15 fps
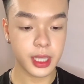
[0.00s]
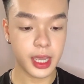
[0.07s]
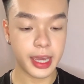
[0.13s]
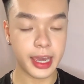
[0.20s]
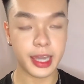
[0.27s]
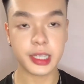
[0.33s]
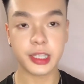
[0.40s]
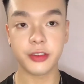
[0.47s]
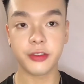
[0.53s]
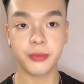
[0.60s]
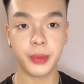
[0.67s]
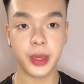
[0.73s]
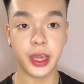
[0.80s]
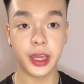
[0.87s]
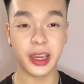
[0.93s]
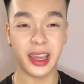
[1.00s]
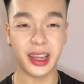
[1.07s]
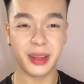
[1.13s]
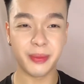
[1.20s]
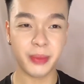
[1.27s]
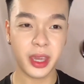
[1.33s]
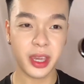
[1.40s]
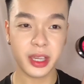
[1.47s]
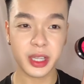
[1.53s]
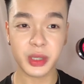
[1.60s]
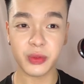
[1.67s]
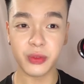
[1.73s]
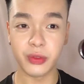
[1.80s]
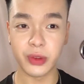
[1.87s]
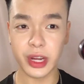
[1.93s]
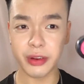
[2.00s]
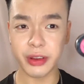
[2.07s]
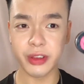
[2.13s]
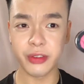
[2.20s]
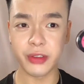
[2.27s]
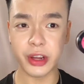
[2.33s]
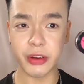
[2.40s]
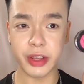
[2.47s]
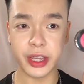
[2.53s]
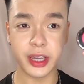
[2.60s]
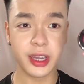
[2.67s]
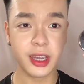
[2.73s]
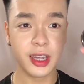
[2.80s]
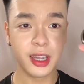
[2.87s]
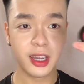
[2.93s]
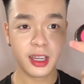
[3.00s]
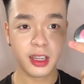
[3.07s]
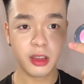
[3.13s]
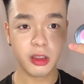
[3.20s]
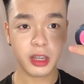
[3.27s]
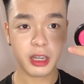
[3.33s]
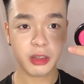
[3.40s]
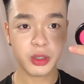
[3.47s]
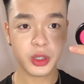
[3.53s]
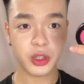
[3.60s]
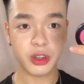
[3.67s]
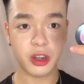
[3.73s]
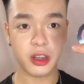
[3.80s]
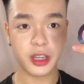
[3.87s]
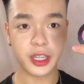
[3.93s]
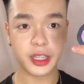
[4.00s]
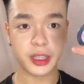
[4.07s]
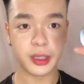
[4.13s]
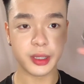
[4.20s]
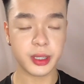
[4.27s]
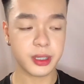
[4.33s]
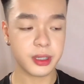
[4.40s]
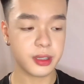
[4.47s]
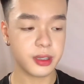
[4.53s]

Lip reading: Active Pink. And pink is very, very, look how strong it is.